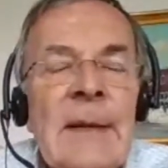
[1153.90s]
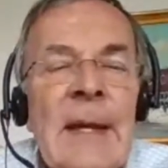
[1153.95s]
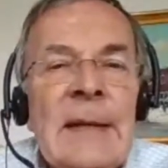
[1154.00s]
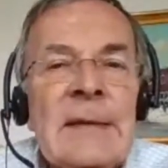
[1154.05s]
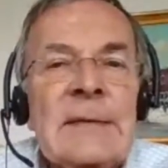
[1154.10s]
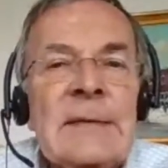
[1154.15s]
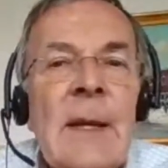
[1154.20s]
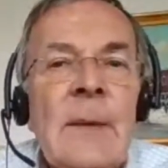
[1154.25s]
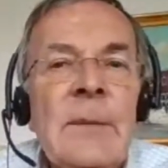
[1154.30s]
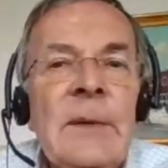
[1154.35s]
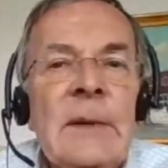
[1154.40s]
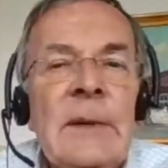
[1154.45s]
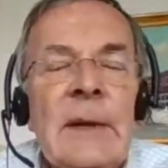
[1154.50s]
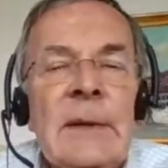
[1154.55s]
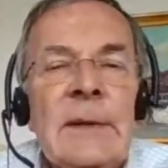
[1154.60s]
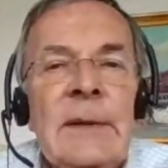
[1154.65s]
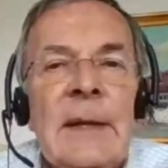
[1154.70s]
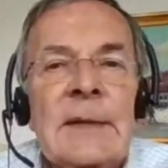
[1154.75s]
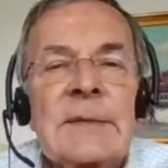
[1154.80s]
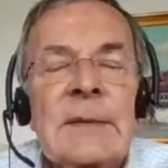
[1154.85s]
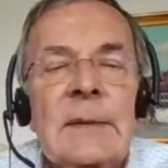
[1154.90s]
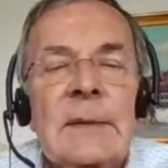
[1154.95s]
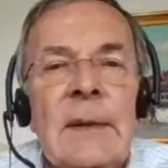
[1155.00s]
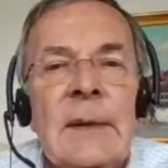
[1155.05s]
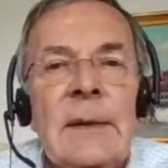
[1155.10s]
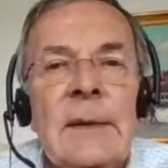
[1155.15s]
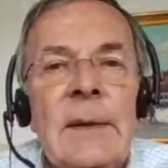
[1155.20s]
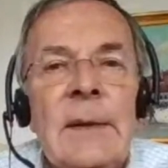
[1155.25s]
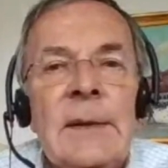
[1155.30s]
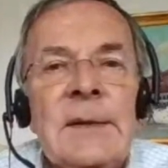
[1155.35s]
something that doesn't
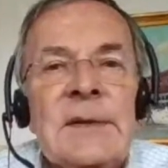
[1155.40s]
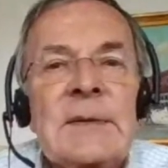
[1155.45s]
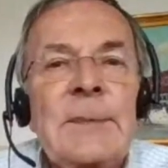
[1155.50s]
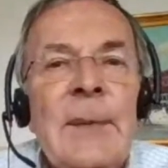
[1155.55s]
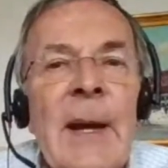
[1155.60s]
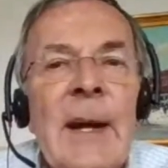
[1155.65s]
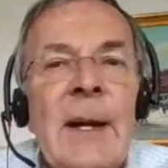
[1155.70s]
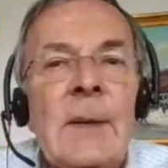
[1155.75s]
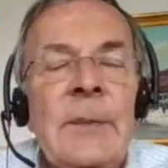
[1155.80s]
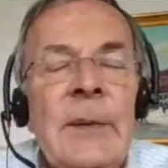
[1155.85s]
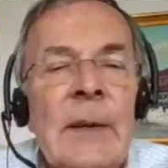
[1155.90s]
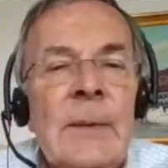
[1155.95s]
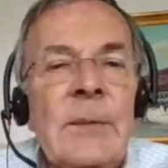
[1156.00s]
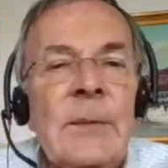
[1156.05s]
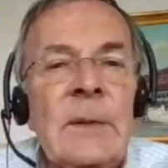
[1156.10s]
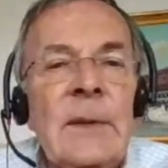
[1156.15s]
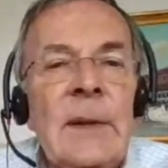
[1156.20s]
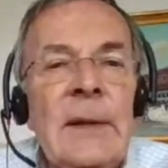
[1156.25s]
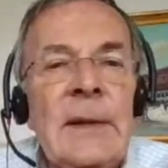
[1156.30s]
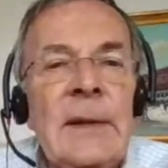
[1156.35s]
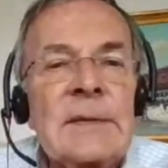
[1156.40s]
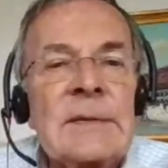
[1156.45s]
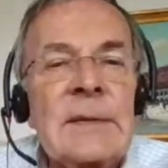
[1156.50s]
inspire people.